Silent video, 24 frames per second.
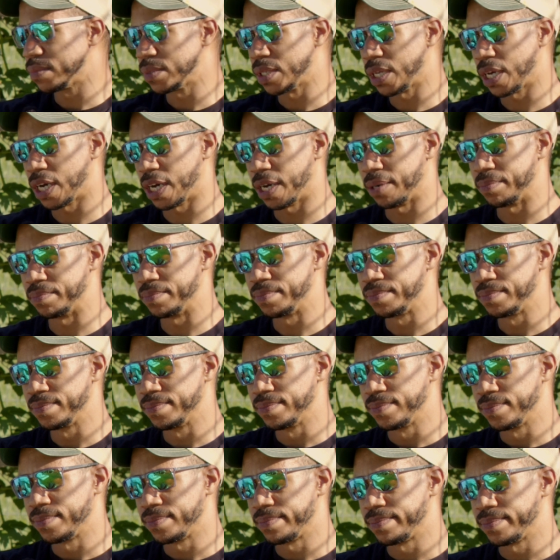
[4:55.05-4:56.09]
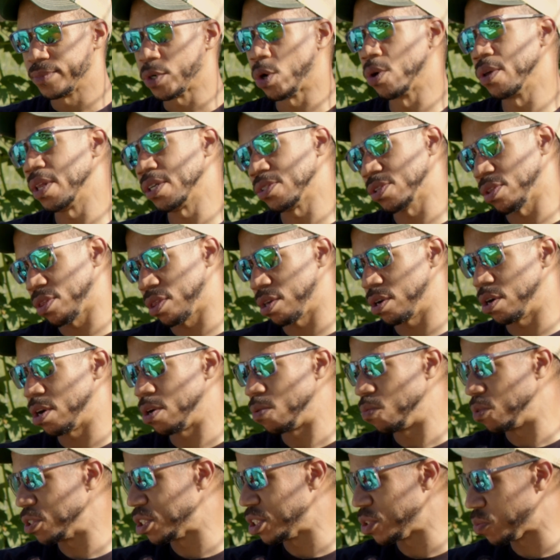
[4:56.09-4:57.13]
Or there's a third,
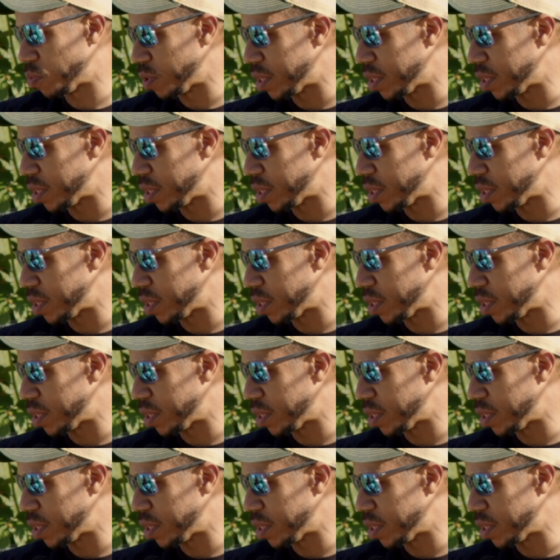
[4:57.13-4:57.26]
which is